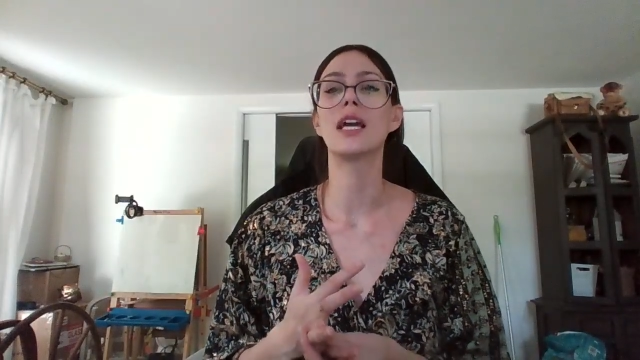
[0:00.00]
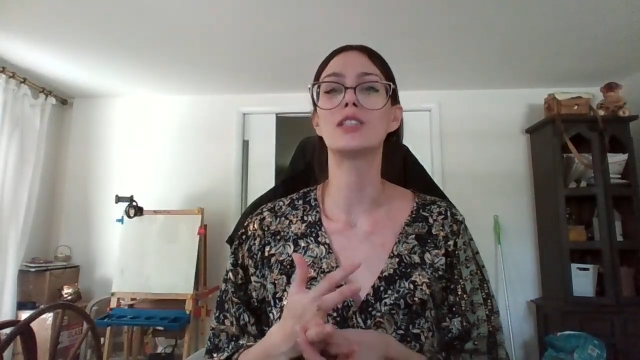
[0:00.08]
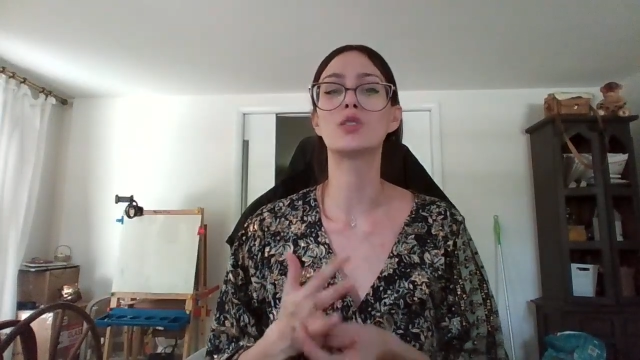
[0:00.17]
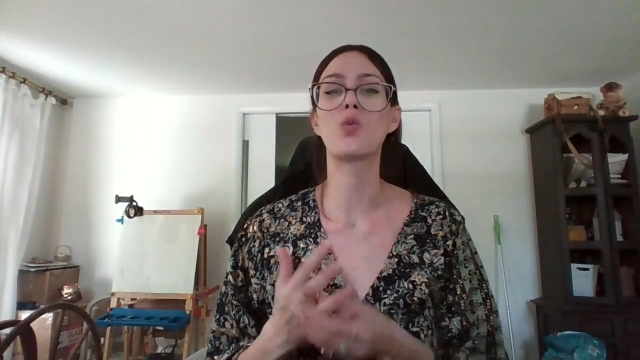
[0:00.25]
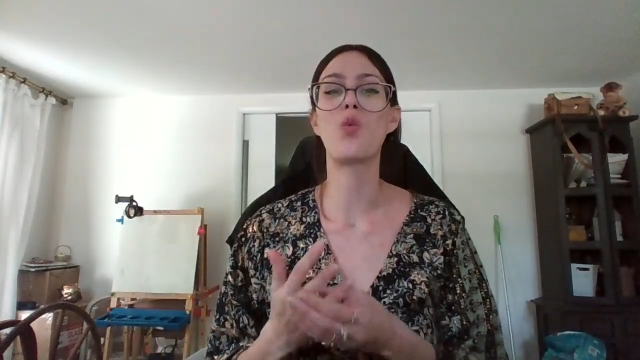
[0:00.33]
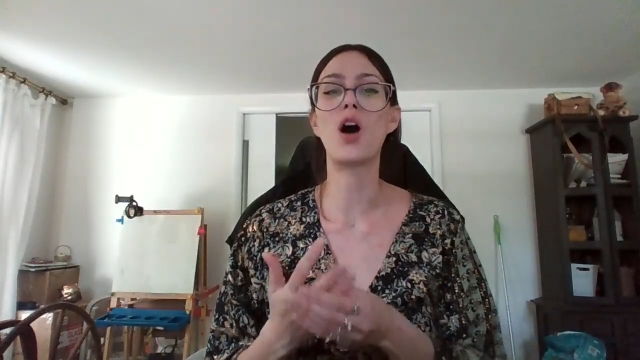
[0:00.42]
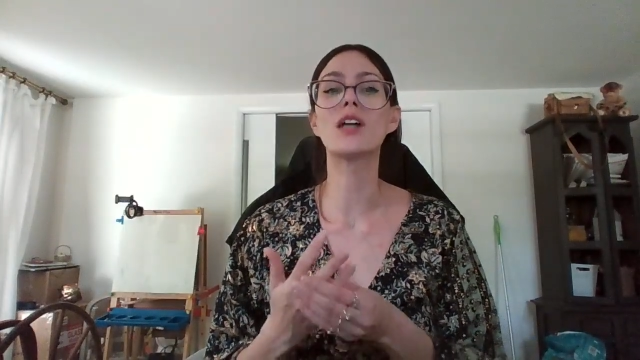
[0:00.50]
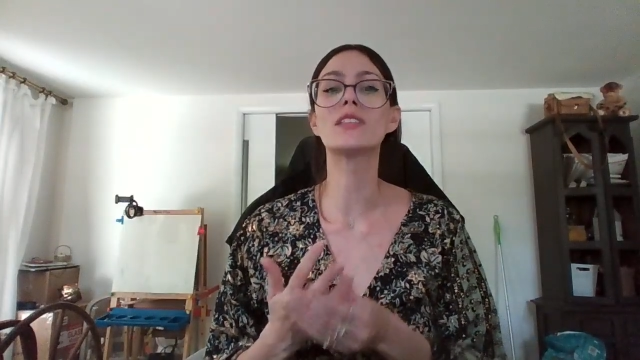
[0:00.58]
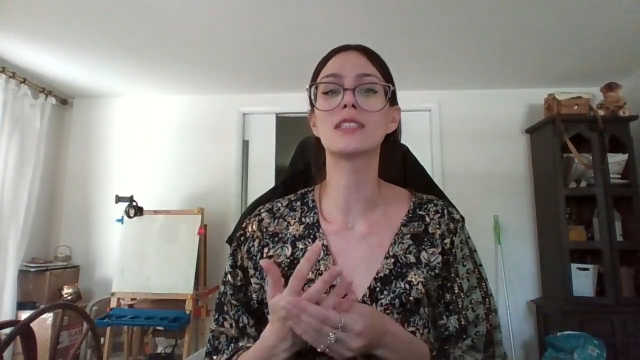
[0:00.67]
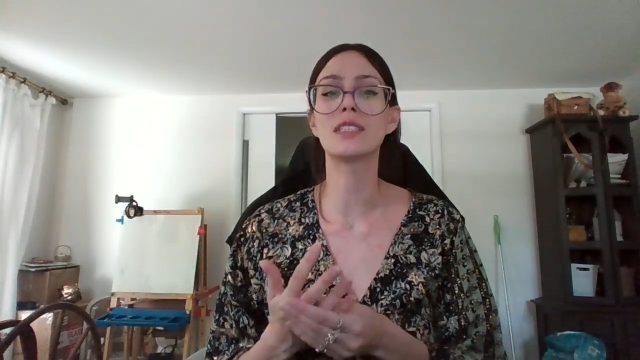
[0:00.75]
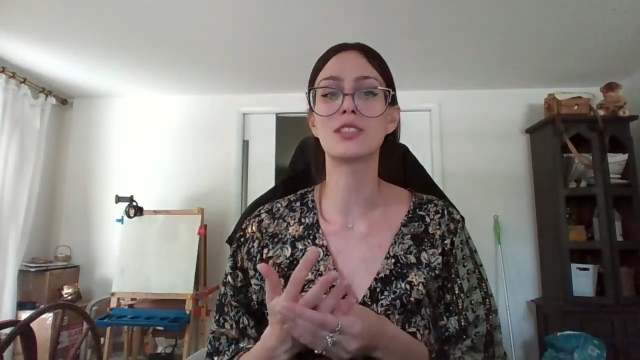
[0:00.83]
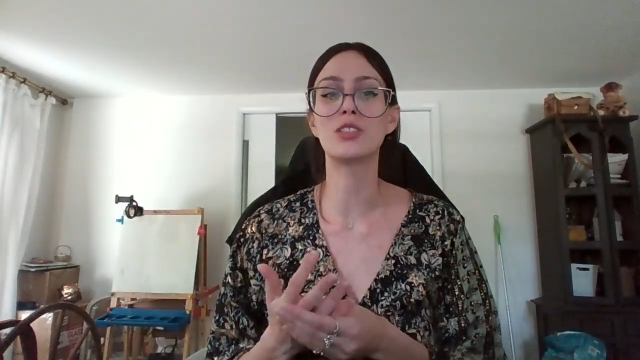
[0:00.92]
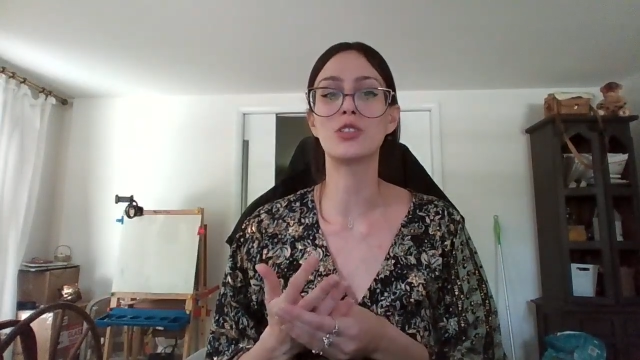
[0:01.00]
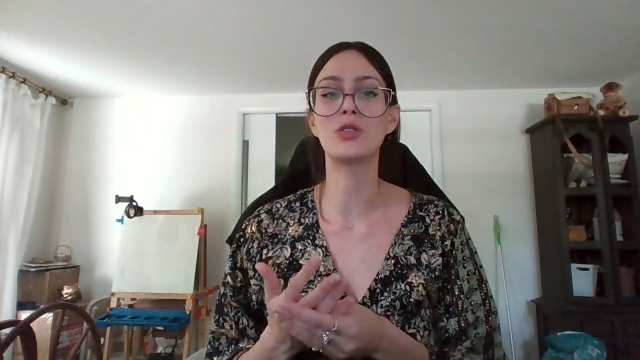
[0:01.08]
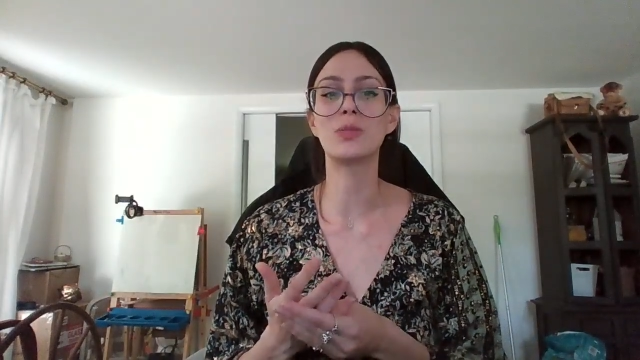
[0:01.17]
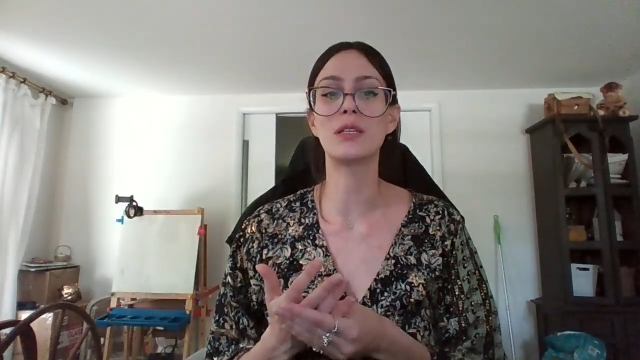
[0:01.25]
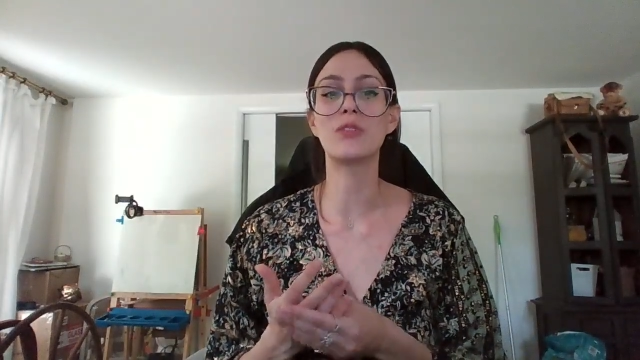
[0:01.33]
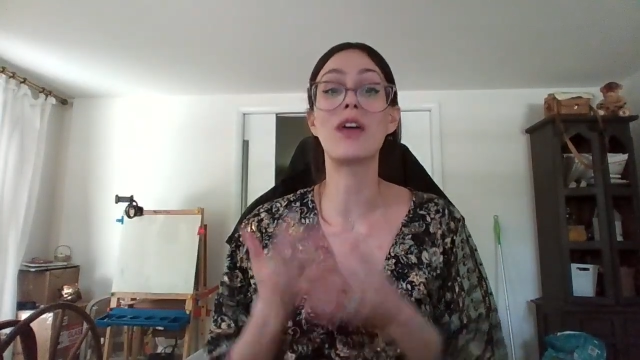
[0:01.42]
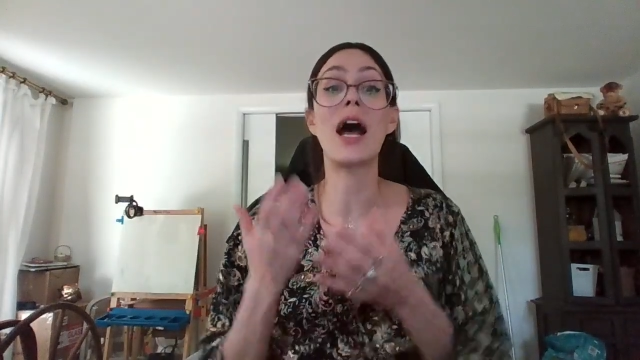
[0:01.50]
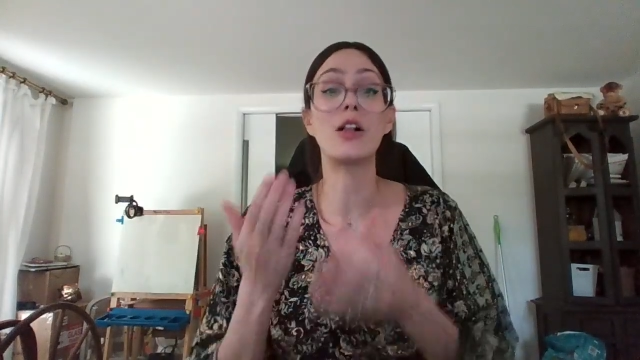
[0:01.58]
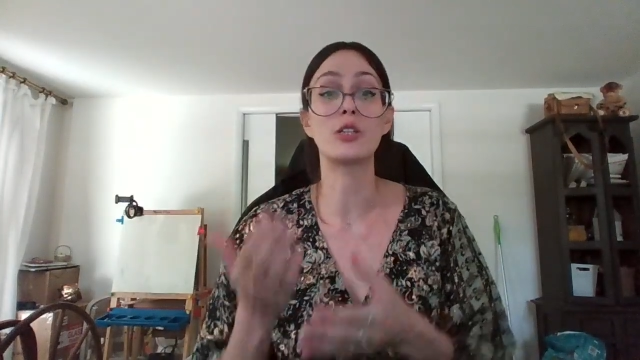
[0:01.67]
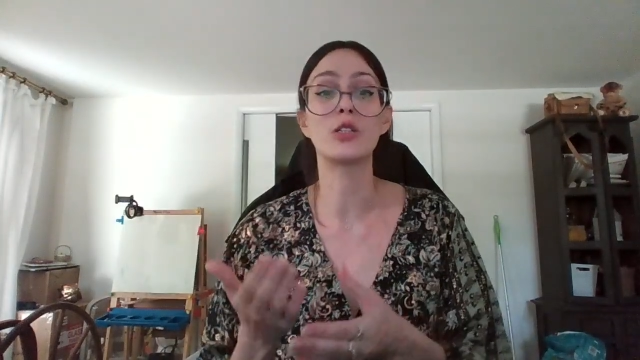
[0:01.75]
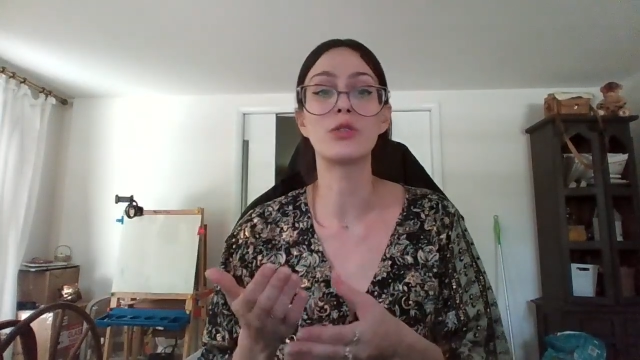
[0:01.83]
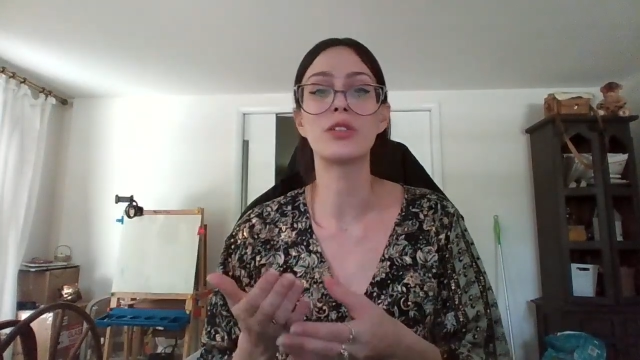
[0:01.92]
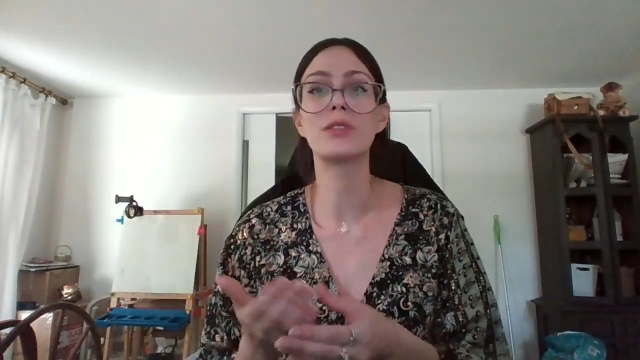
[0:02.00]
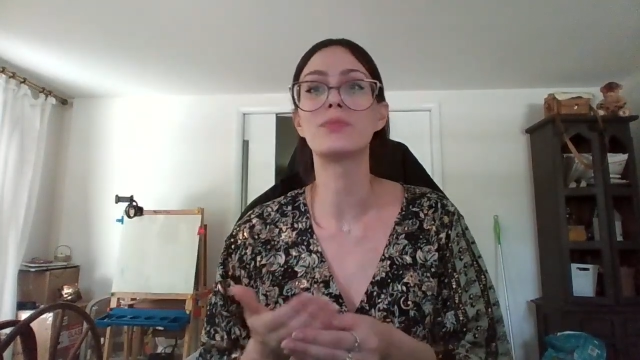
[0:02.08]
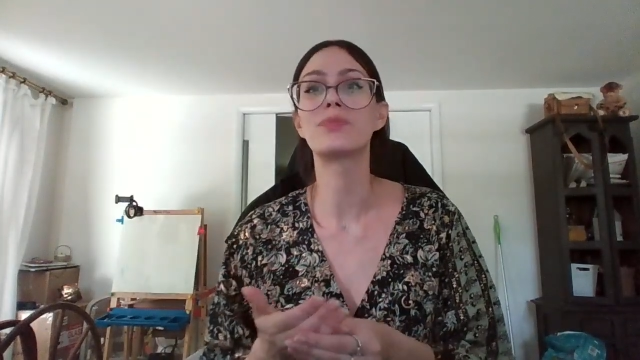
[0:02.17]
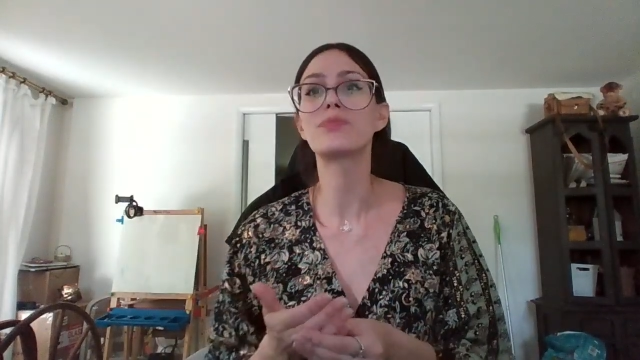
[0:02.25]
it's wanting to be valued.